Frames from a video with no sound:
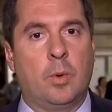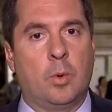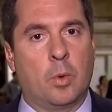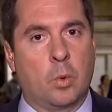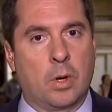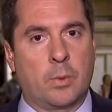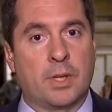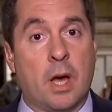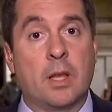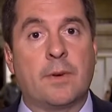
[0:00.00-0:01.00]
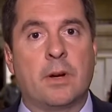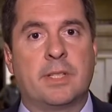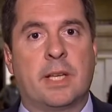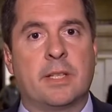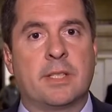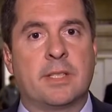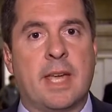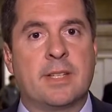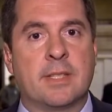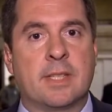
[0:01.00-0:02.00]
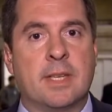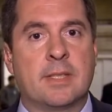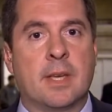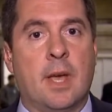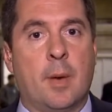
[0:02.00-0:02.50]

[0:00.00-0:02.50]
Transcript: We will work with all of our intelligence agencies.